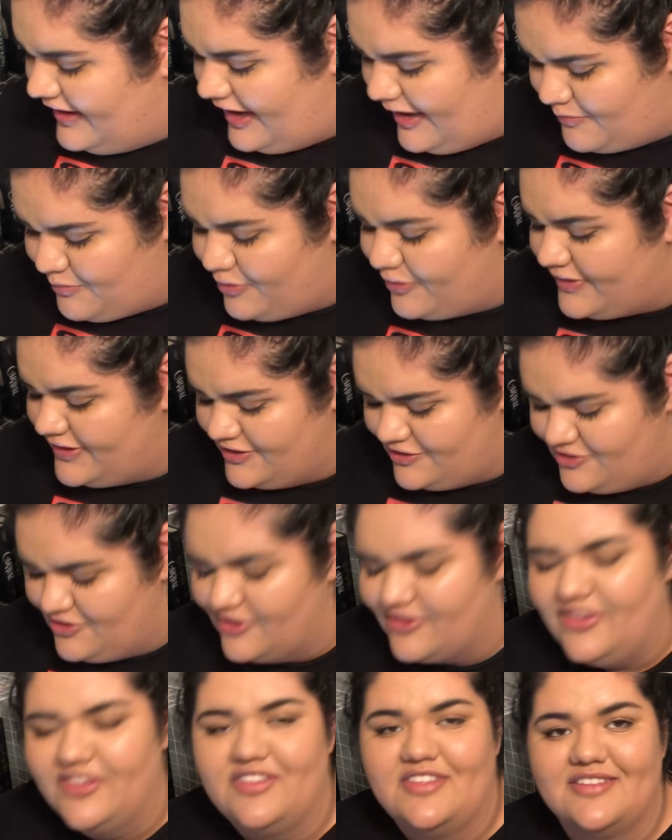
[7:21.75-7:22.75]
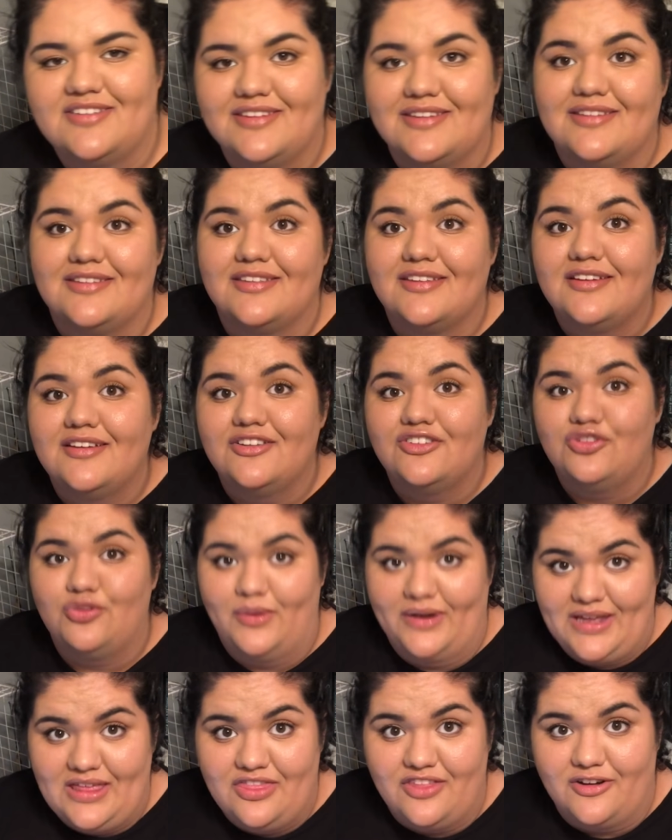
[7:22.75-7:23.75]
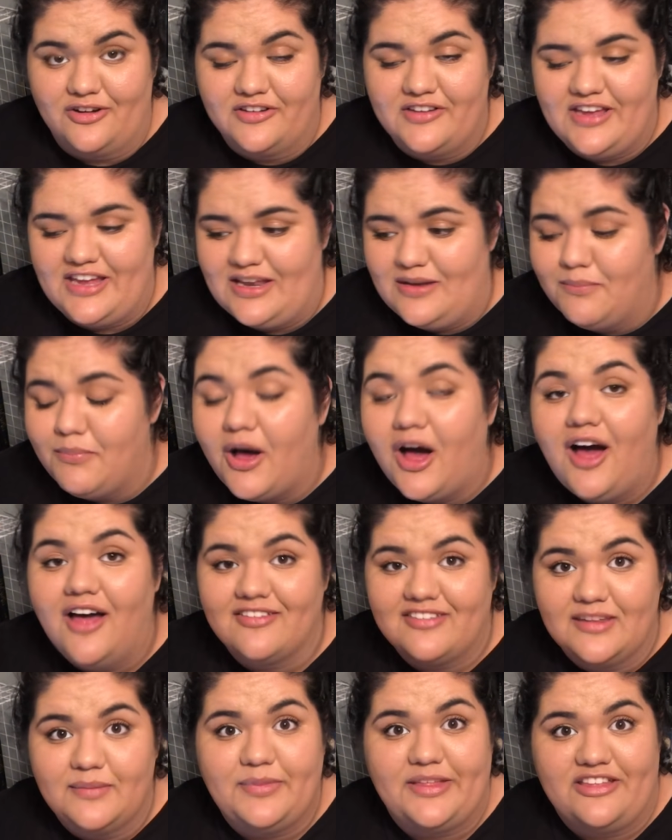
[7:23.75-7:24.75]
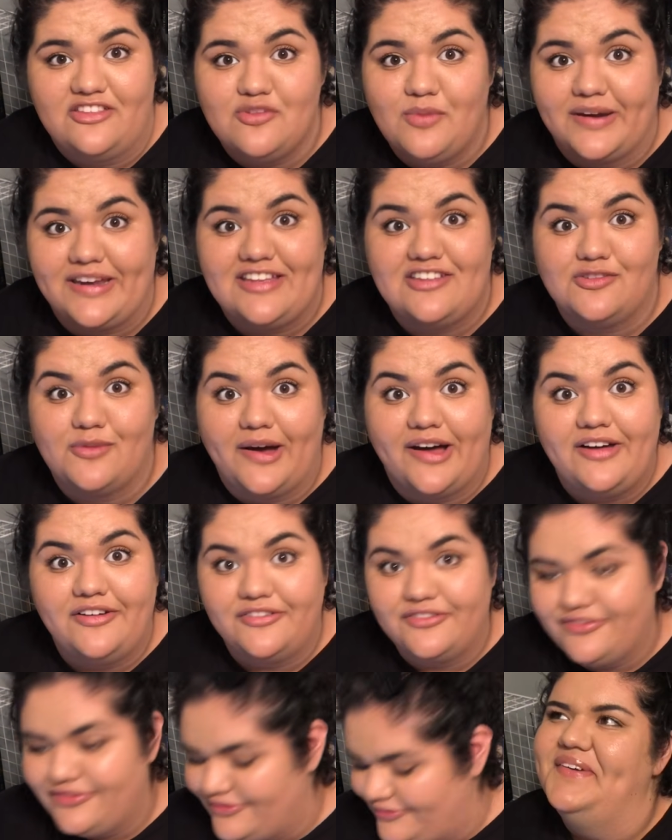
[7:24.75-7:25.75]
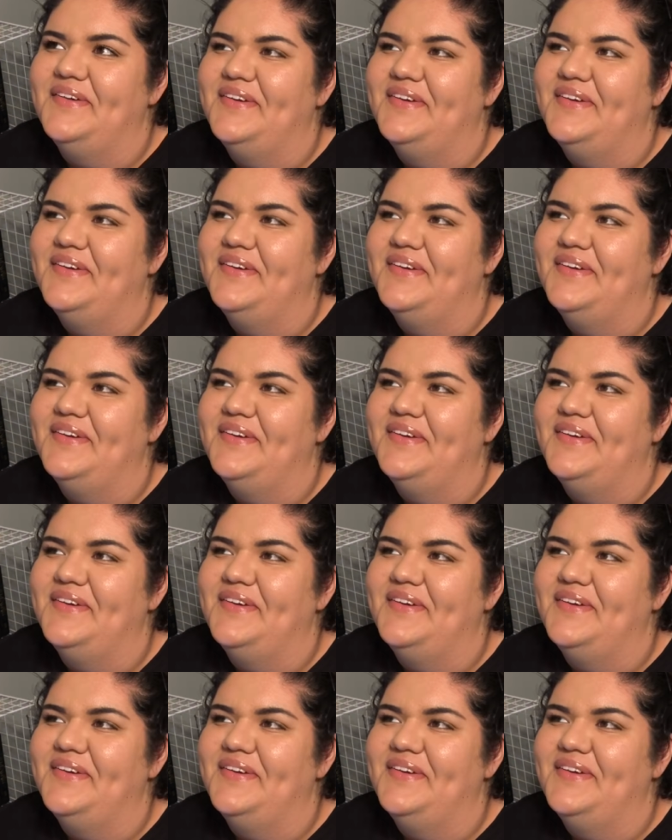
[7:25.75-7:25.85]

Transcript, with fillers: I'm pretty sure that this is 2013, possibly 2012.